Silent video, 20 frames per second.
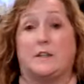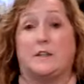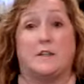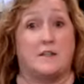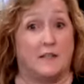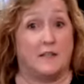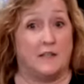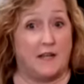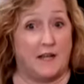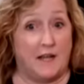
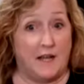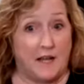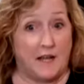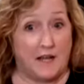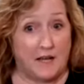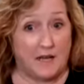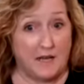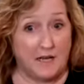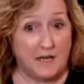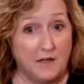
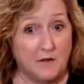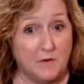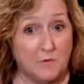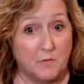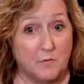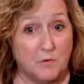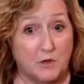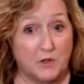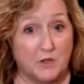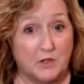Today,
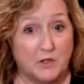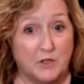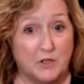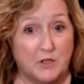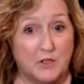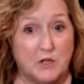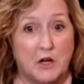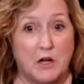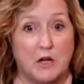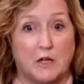we're going to
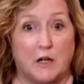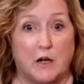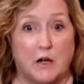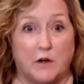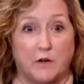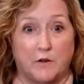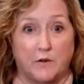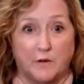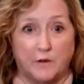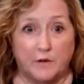talk a
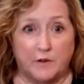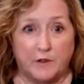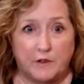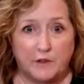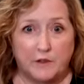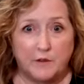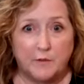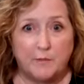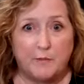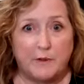
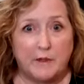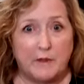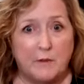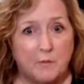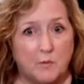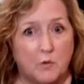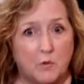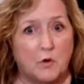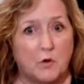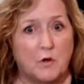little bit
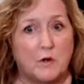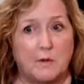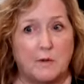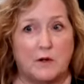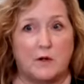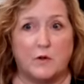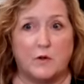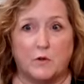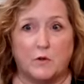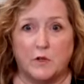more
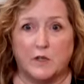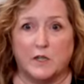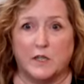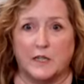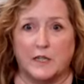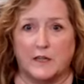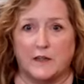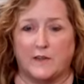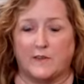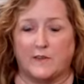about
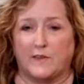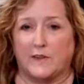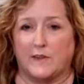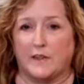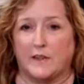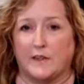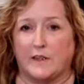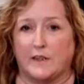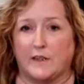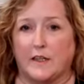
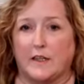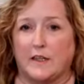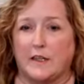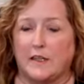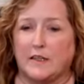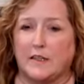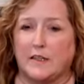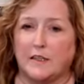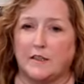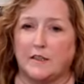organizing, and I
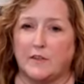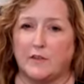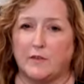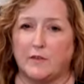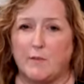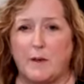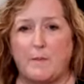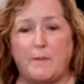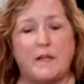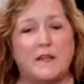think this
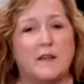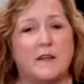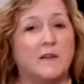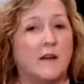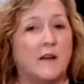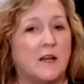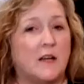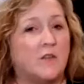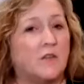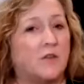might be the
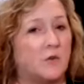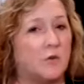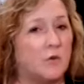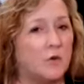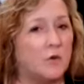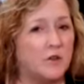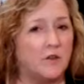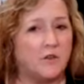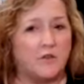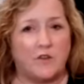last
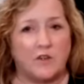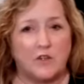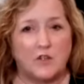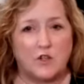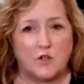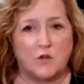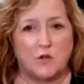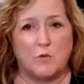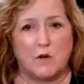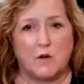
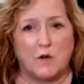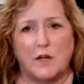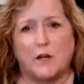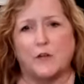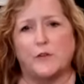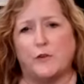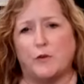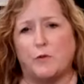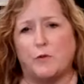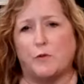organizational one I'll
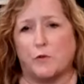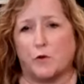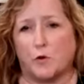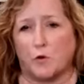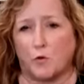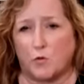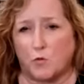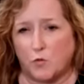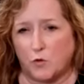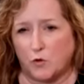do for a
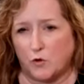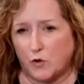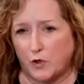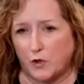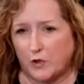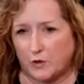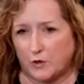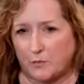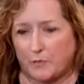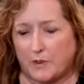
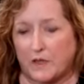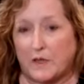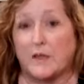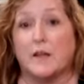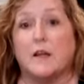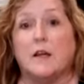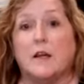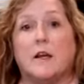little bit.